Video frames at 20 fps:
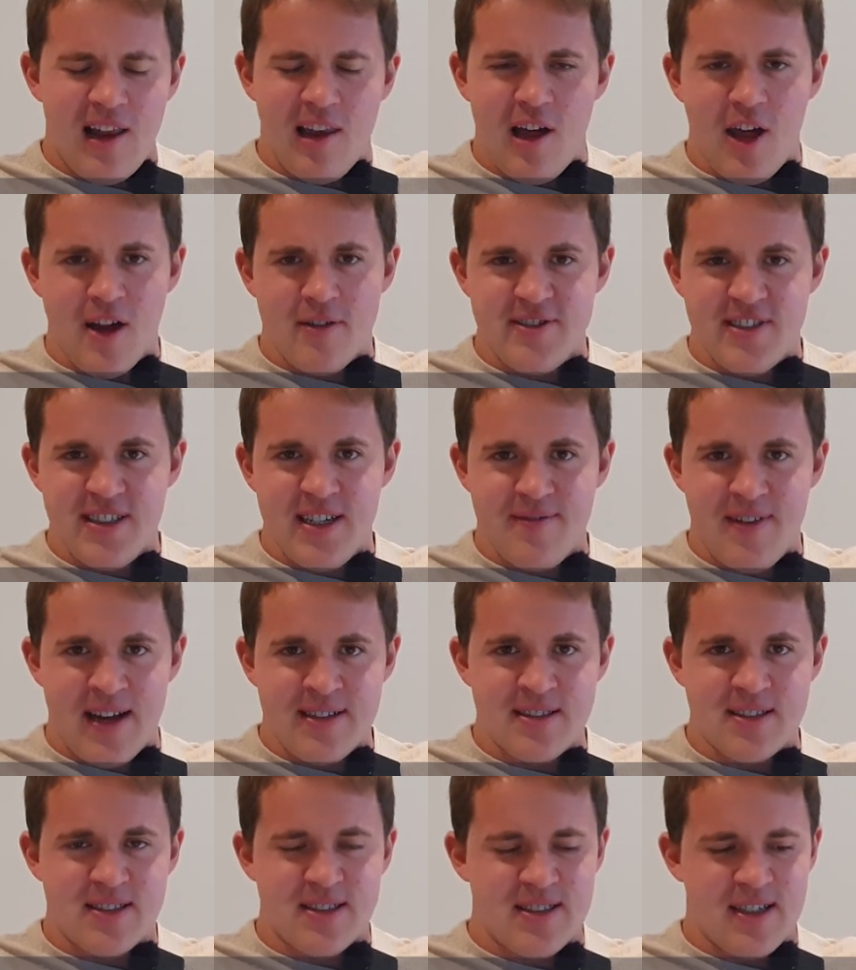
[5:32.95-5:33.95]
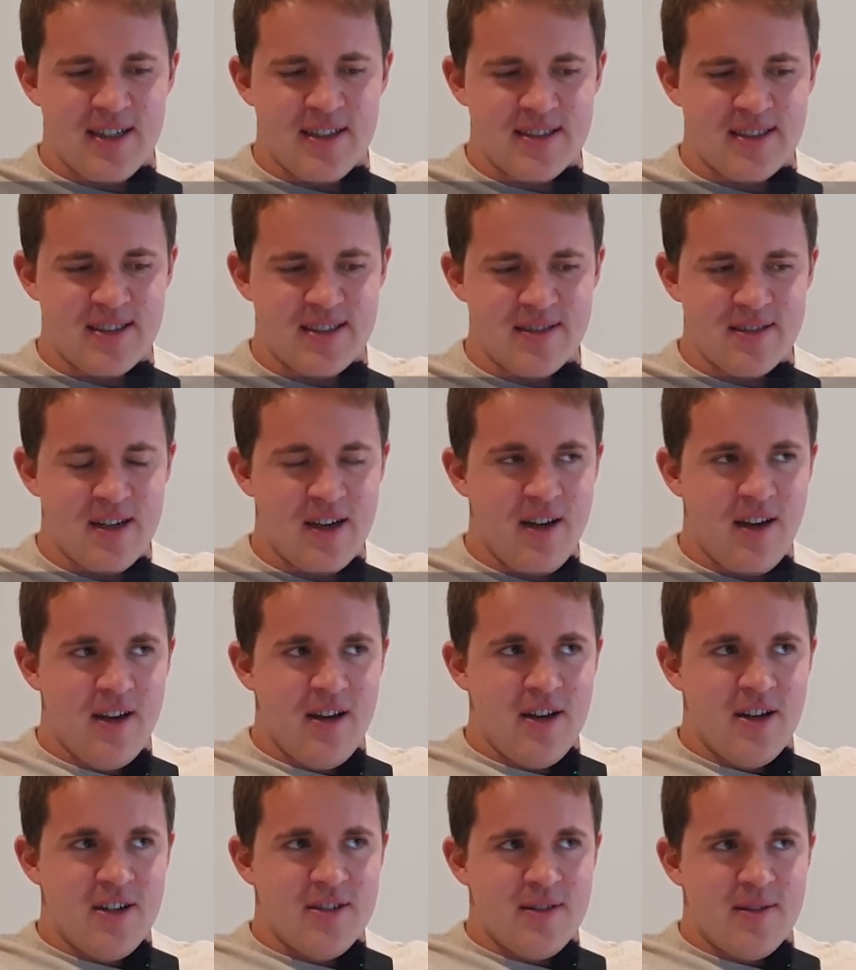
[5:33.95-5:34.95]
A lot of the events is
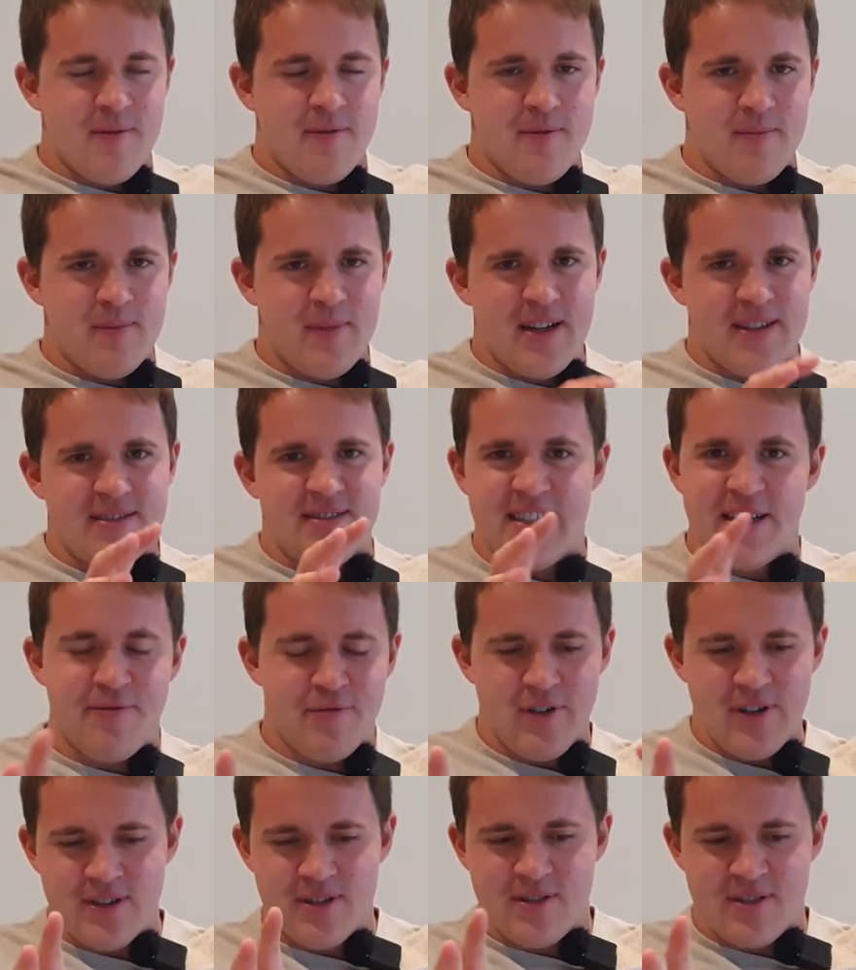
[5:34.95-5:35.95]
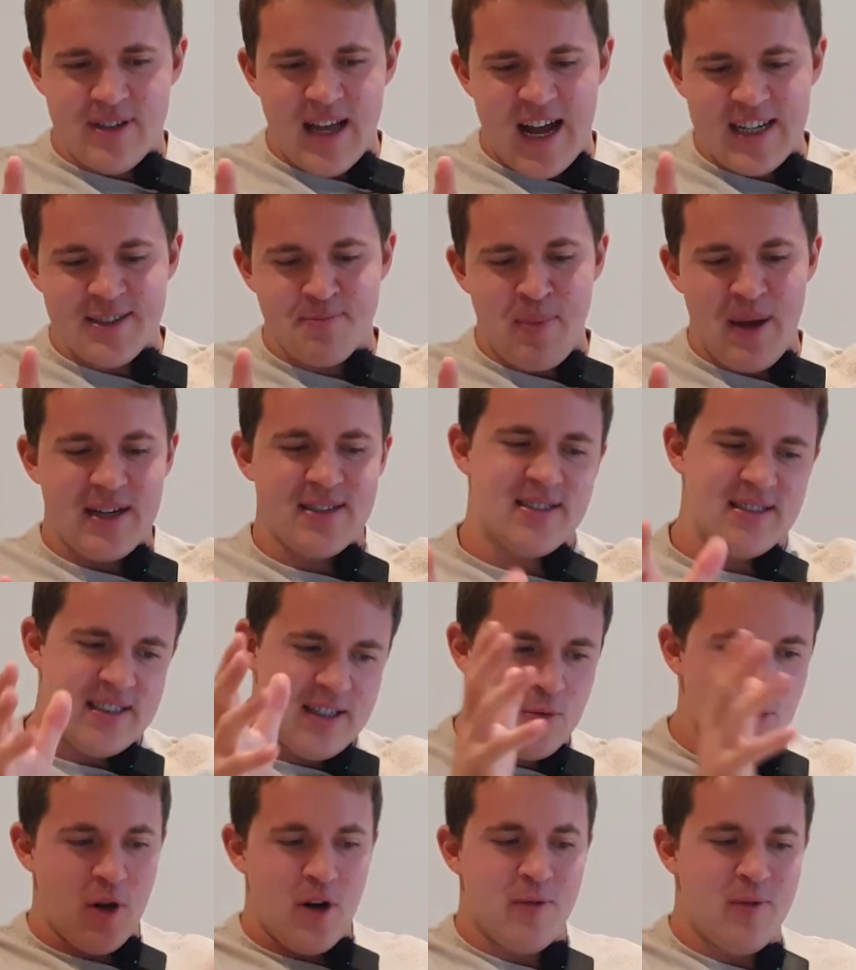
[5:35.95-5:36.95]
different aspects
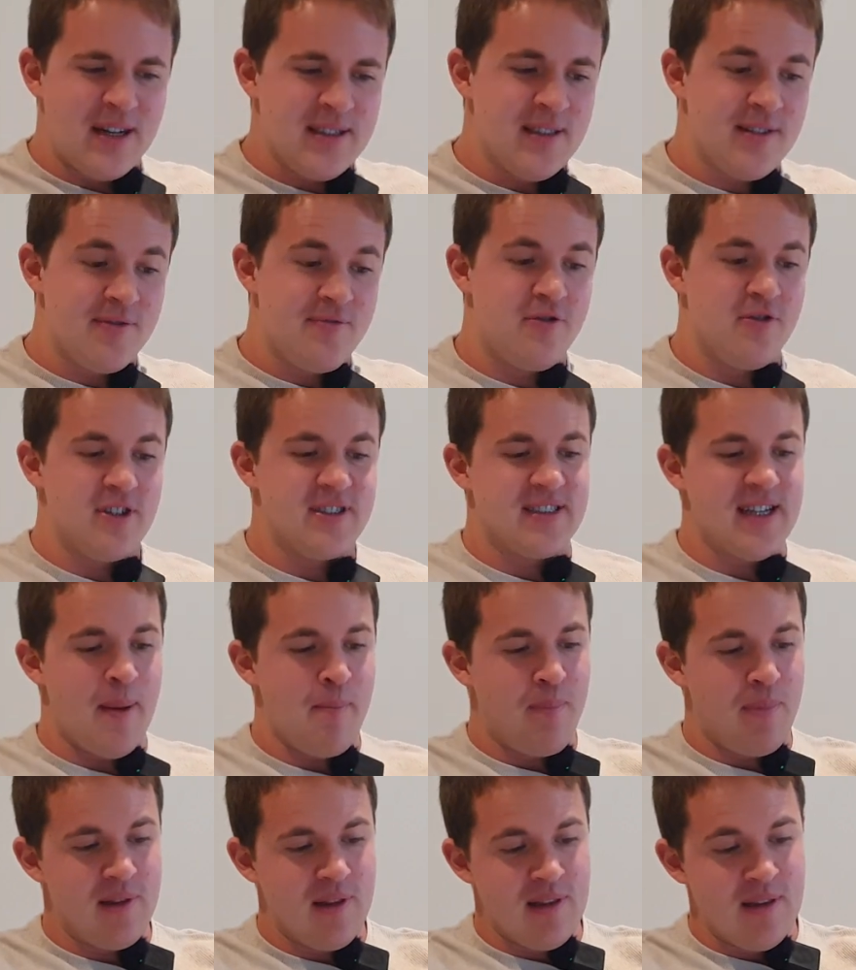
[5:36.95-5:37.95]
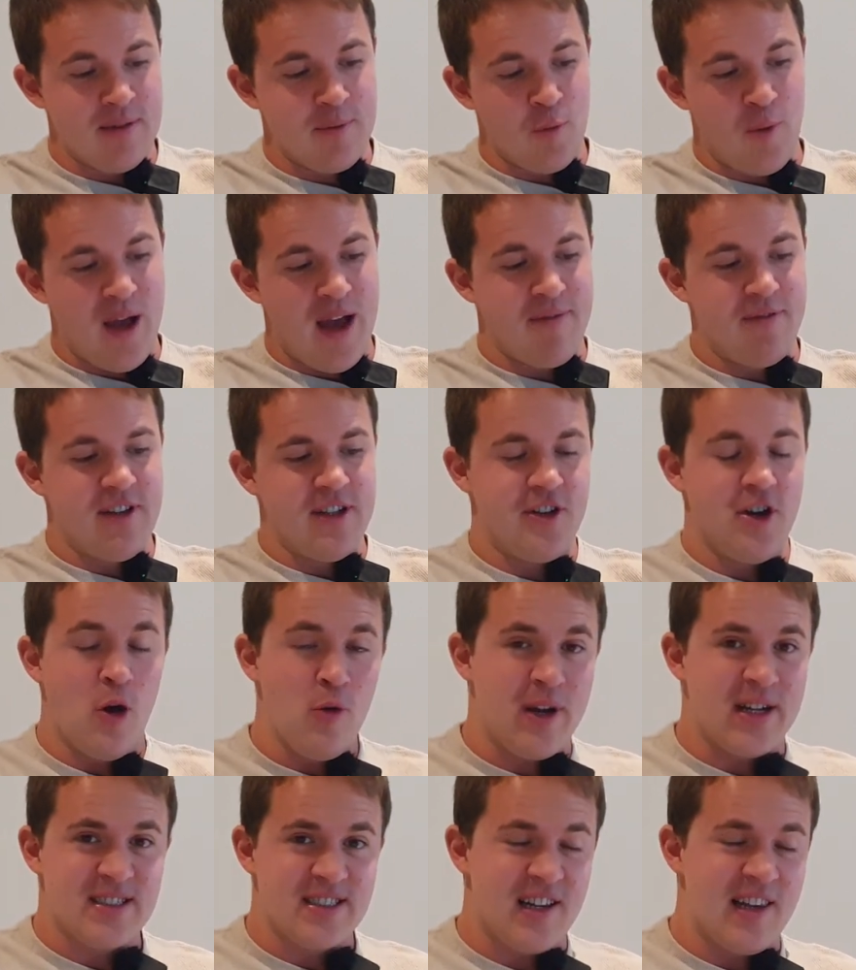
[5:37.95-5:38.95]
in one event. For example, we have the
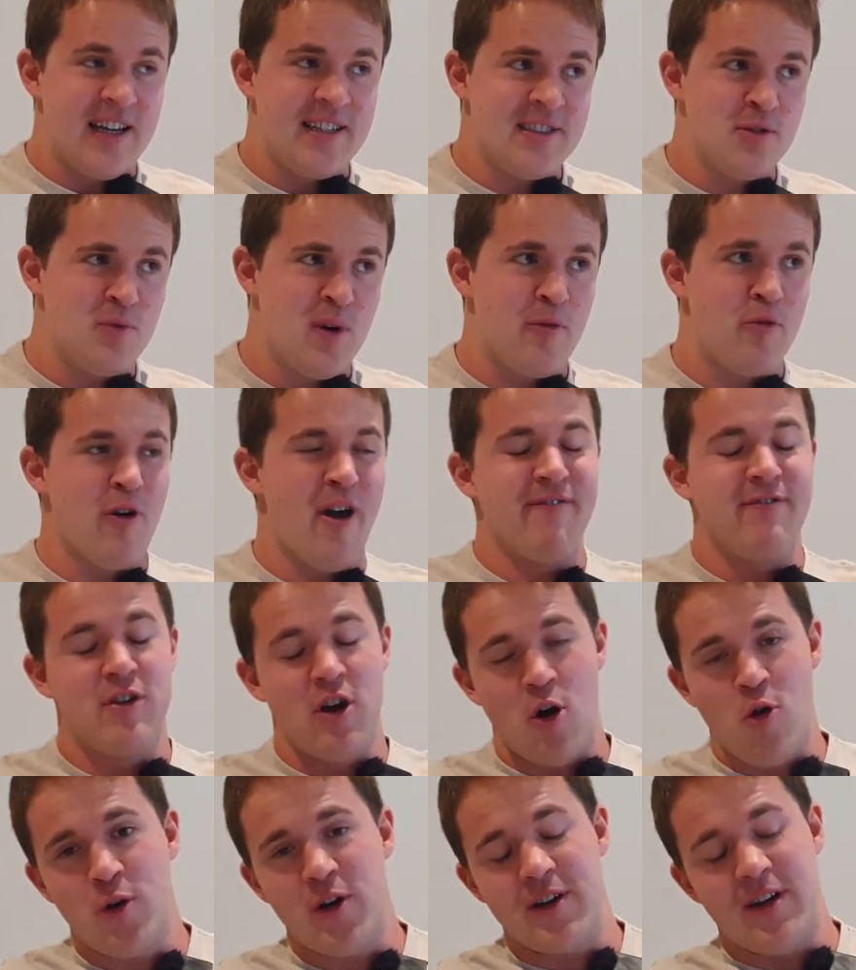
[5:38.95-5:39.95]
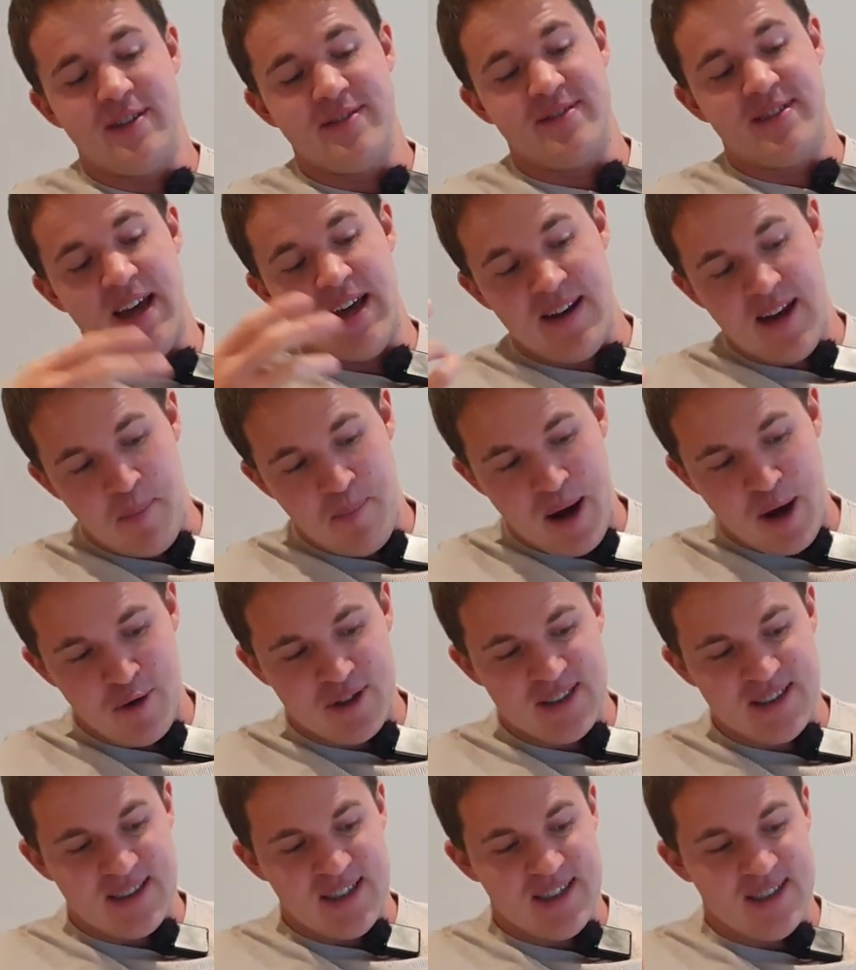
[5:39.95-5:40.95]
yoke escalator where we have yoke, then a
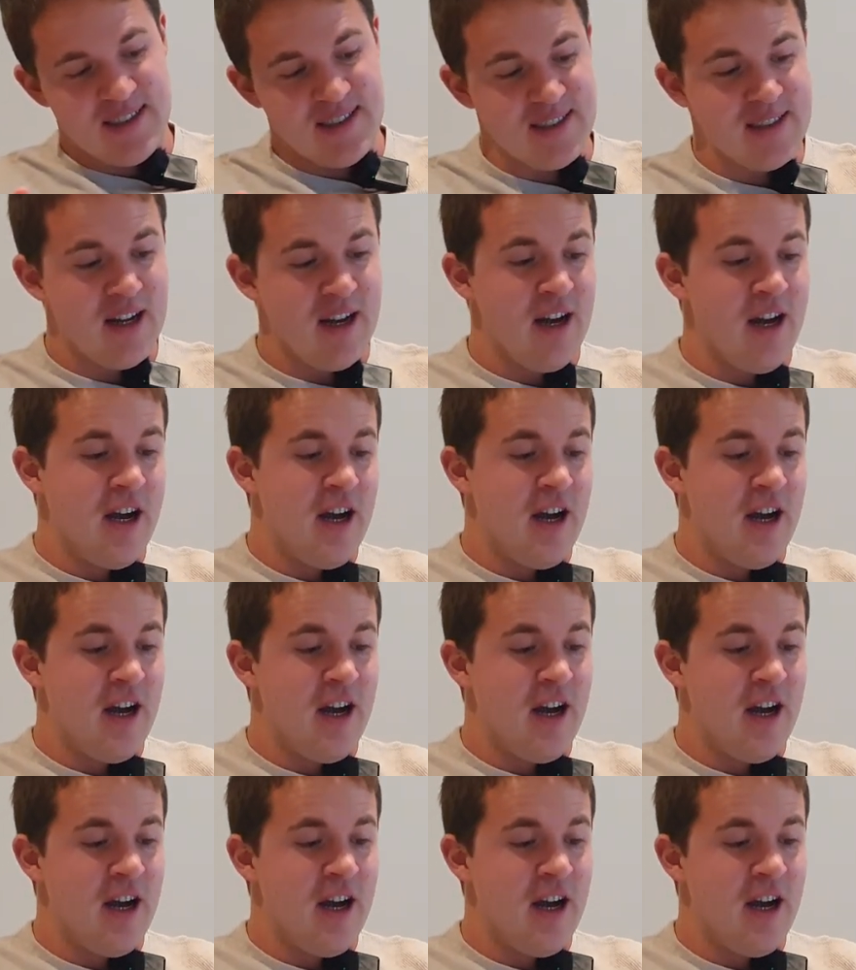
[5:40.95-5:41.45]
power stairs.